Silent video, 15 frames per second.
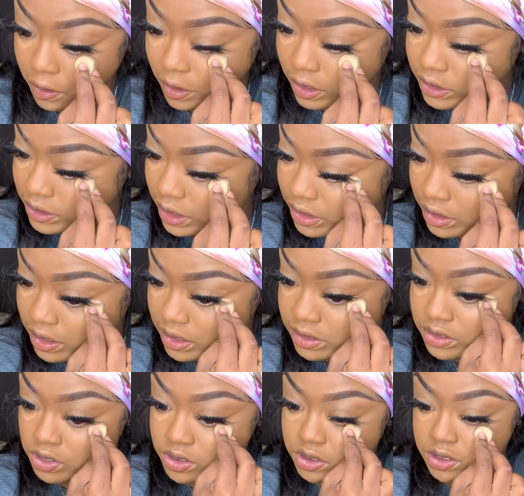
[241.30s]
I think
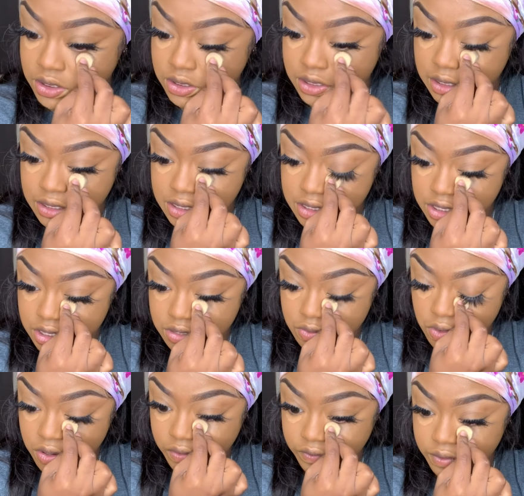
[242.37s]
these are just, this is just
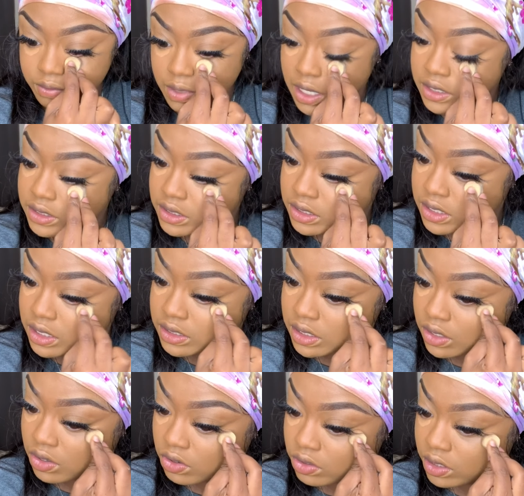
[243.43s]
one of them that just
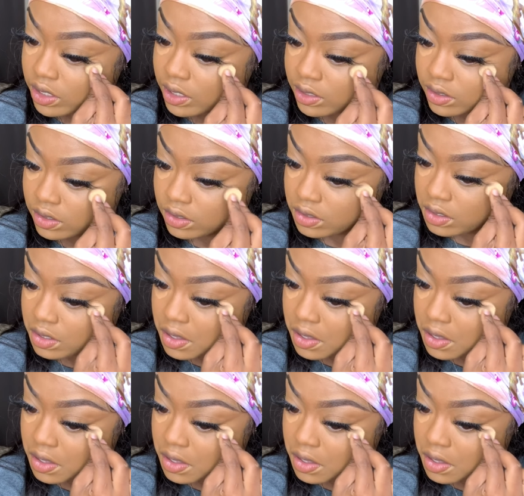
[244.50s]
doesn't go together.